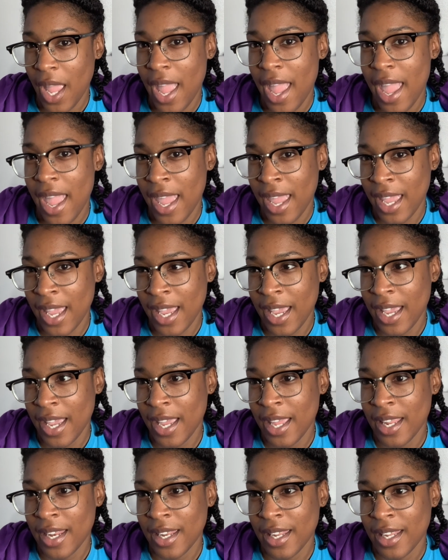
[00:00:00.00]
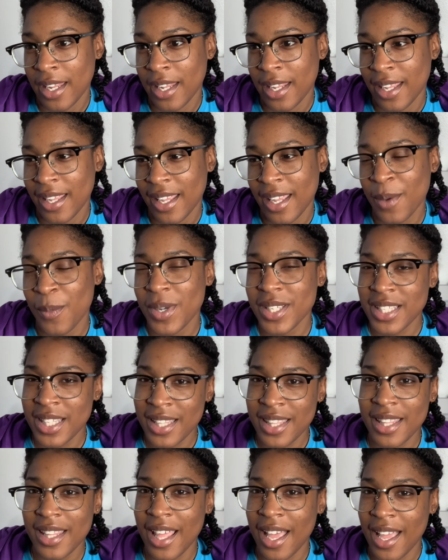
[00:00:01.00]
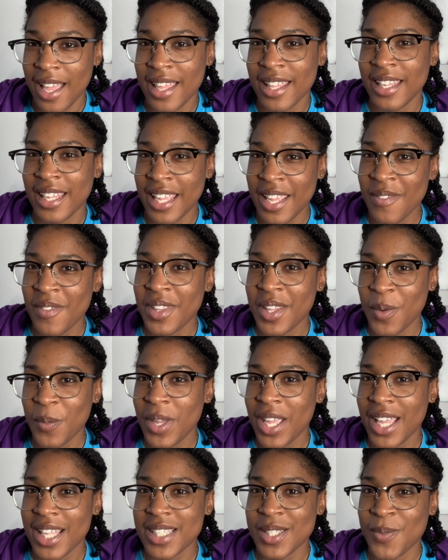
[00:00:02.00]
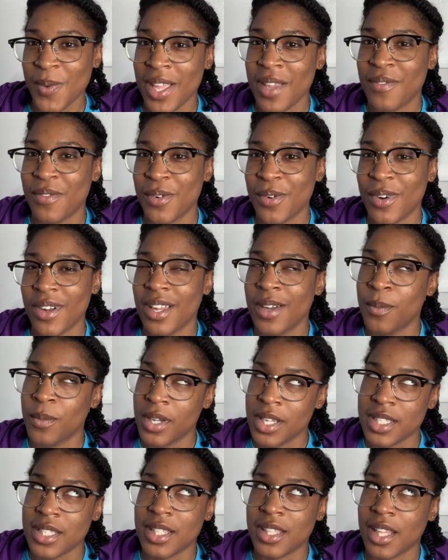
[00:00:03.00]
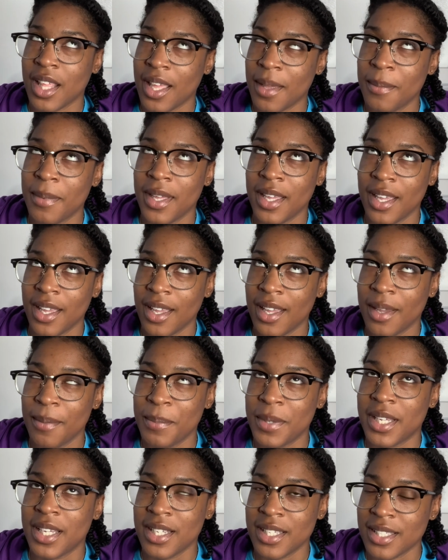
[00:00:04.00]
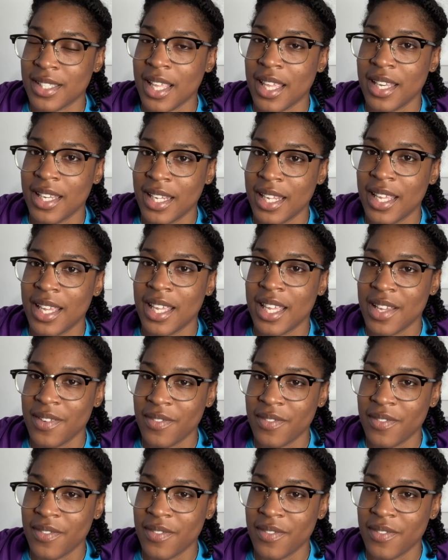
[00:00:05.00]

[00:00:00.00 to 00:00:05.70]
And it wasn't, even though we had to wait for it, it wasn't that bad because they did give